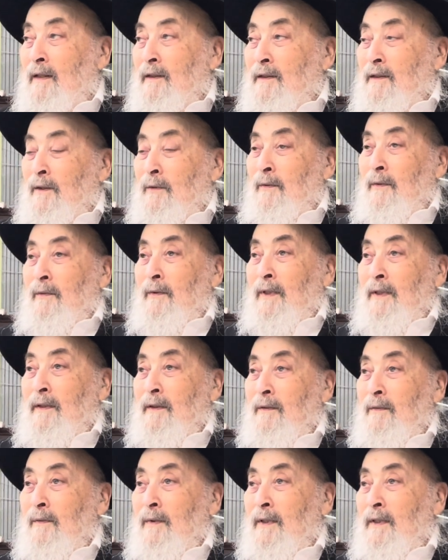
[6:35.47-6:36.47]
So
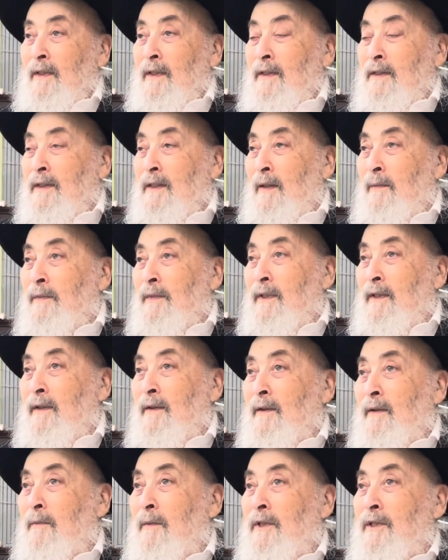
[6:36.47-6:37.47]
when there's
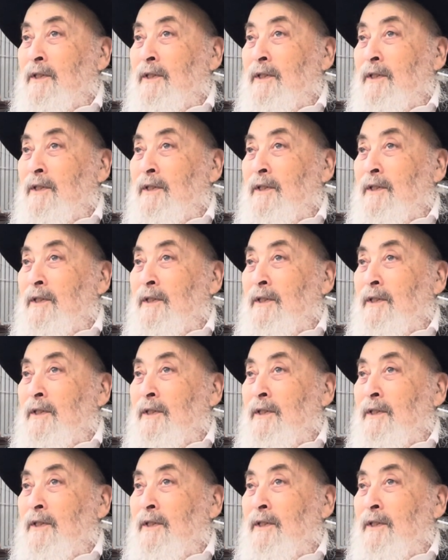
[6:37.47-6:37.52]
something, when